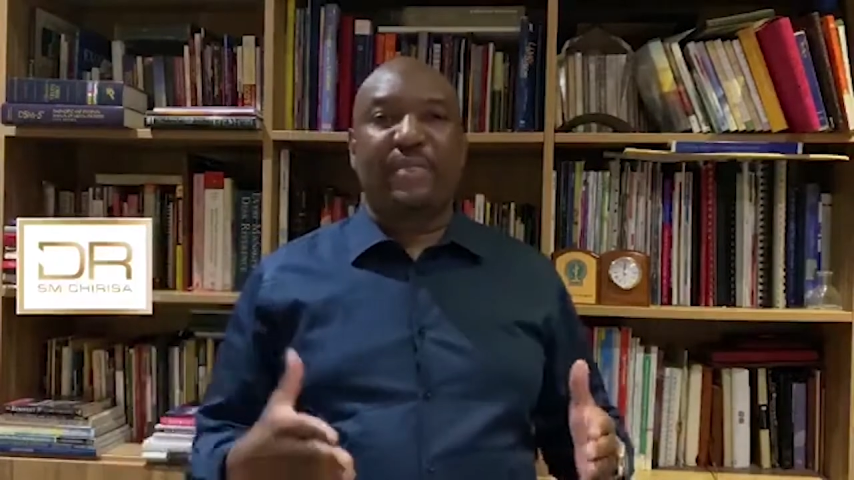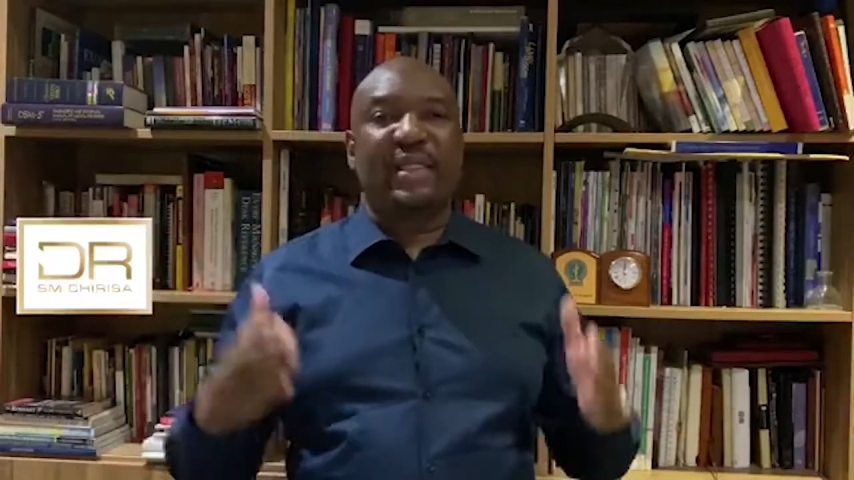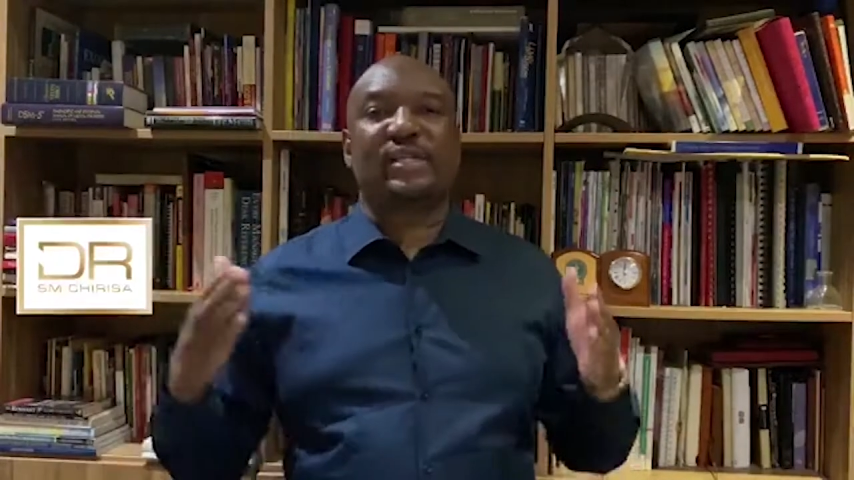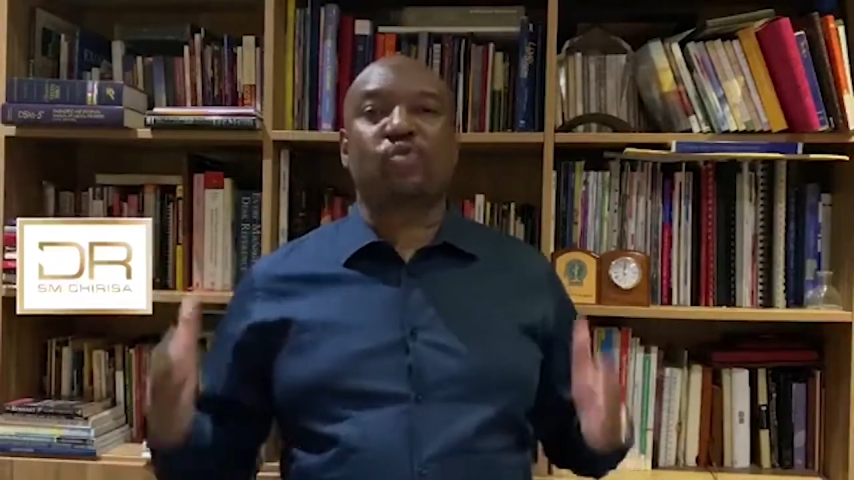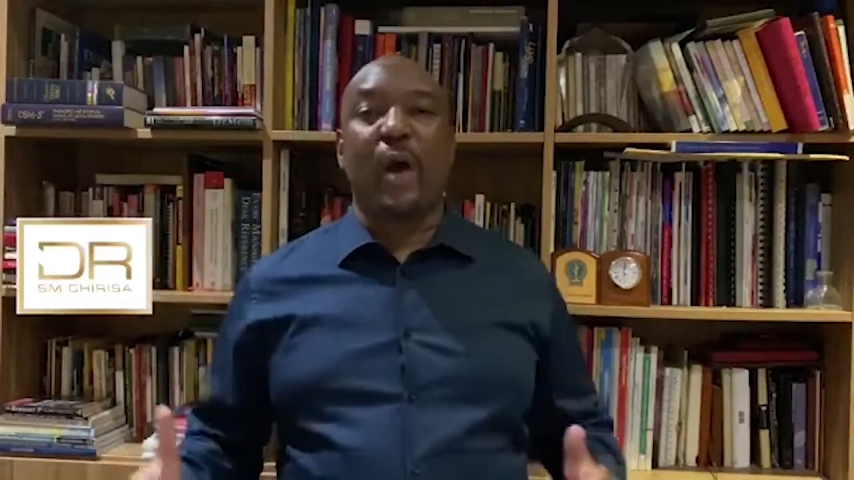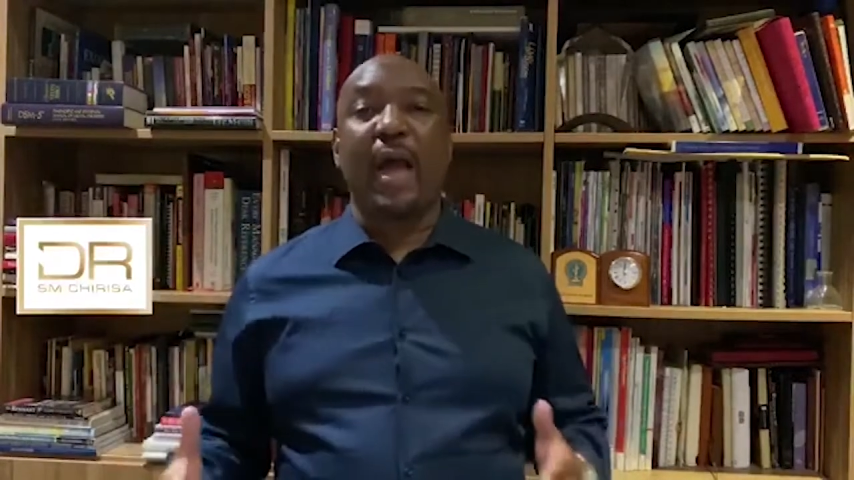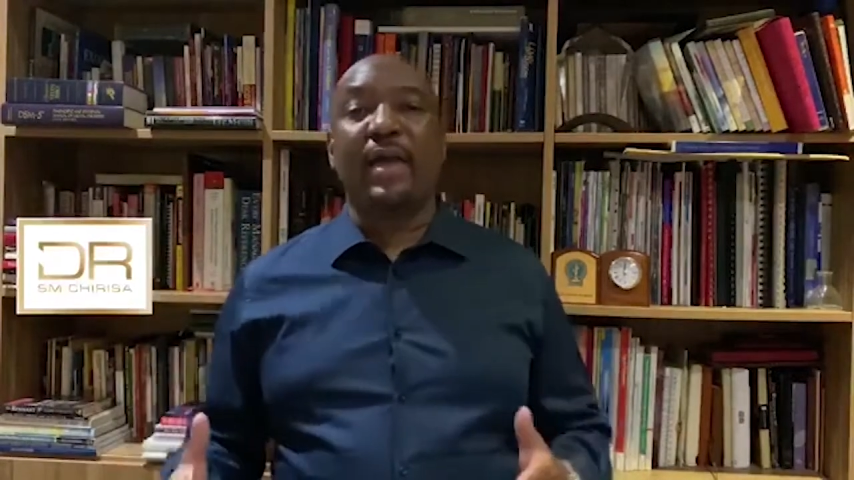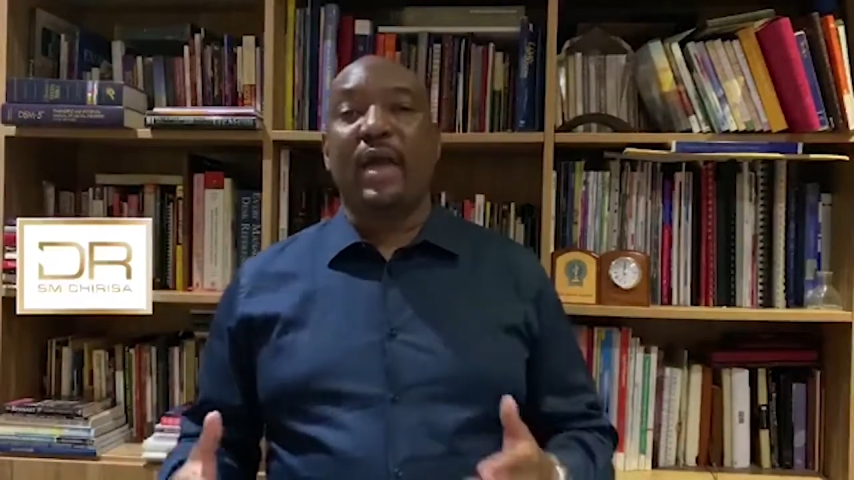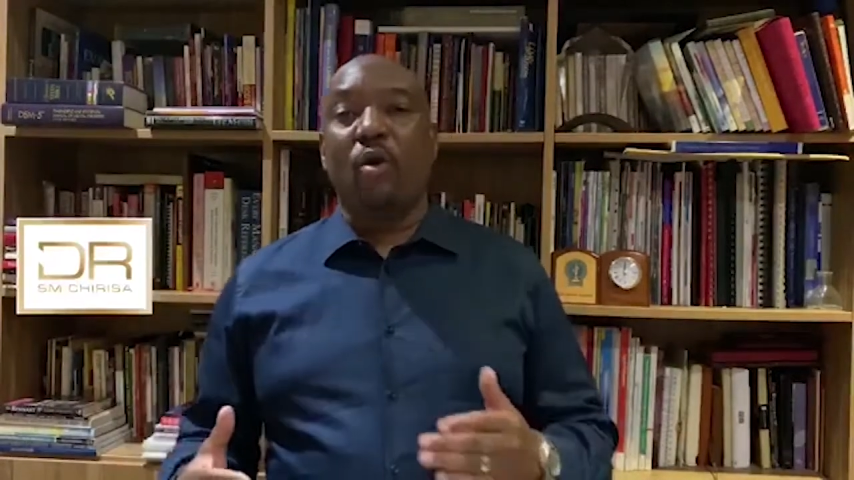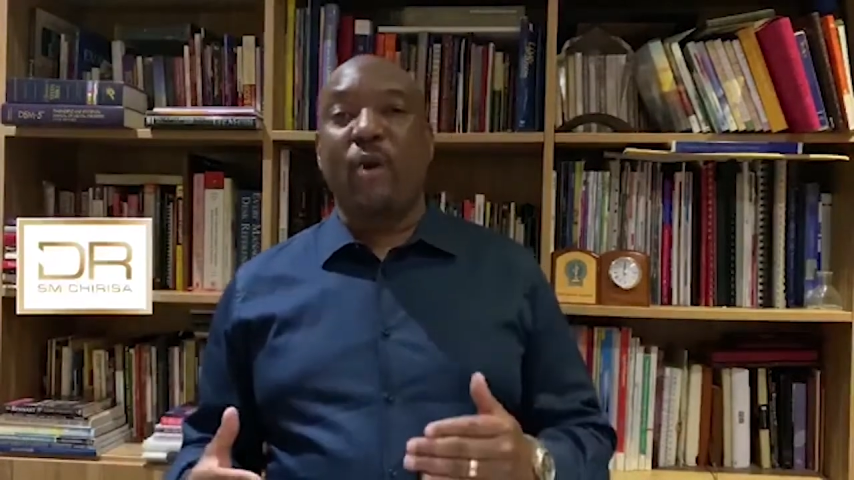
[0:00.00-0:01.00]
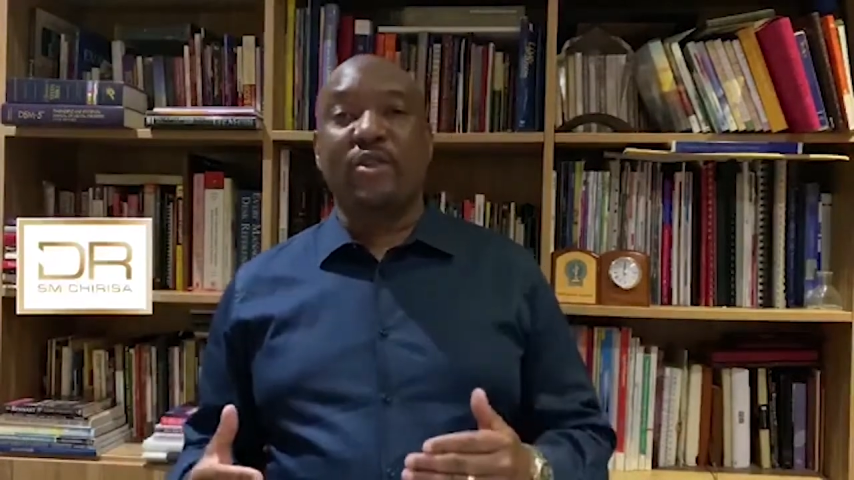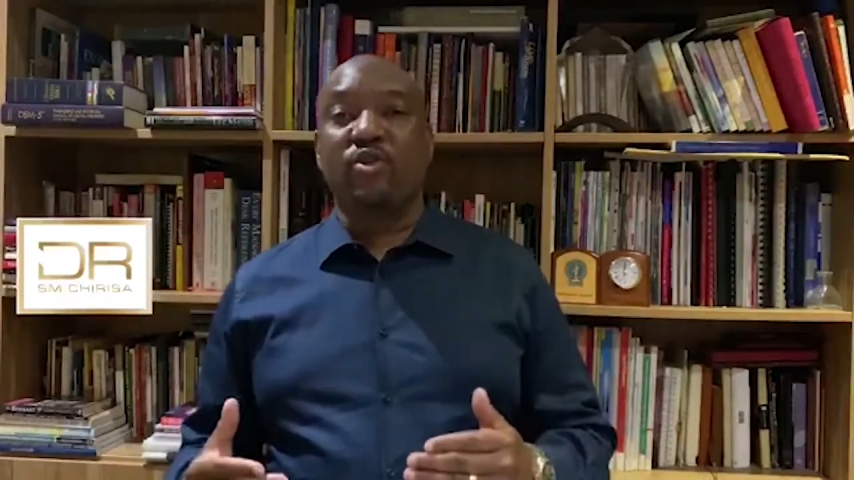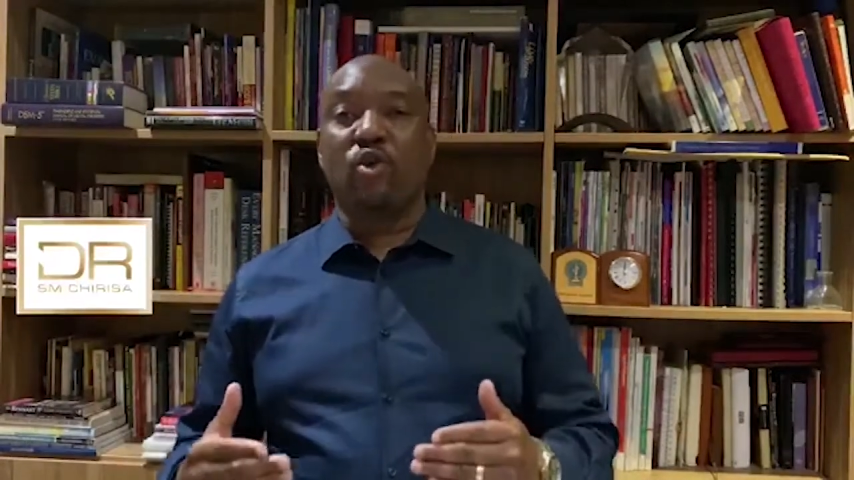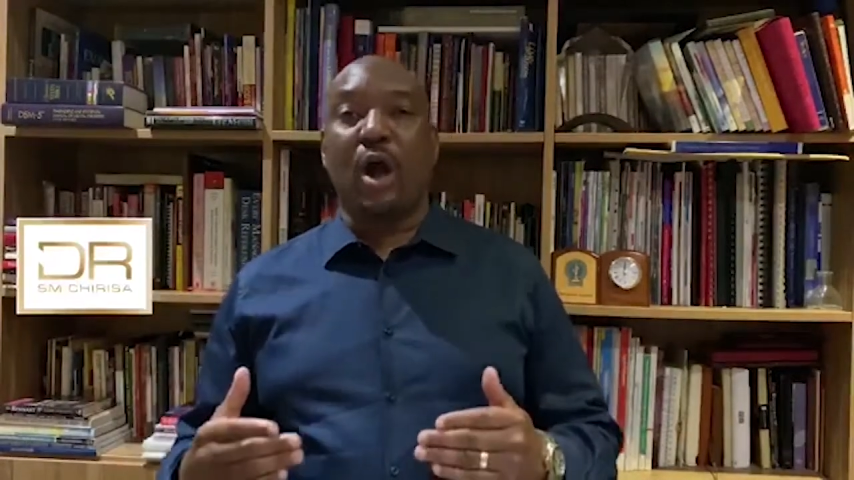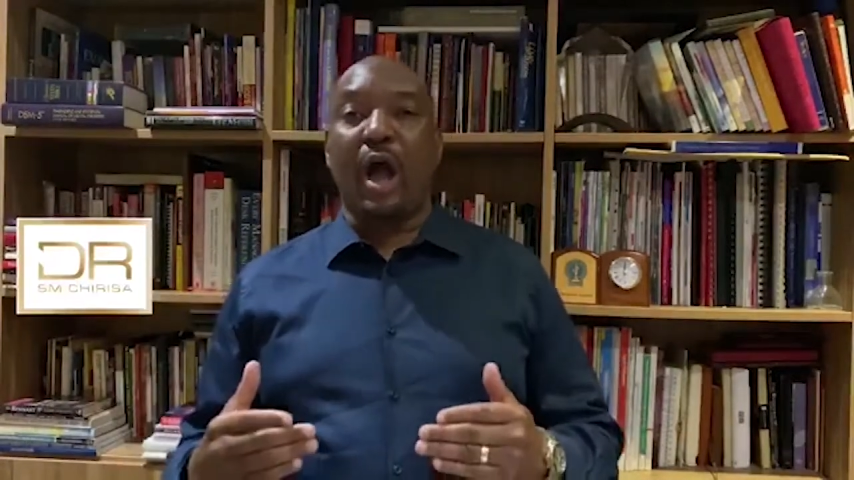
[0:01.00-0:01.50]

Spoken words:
That's why when you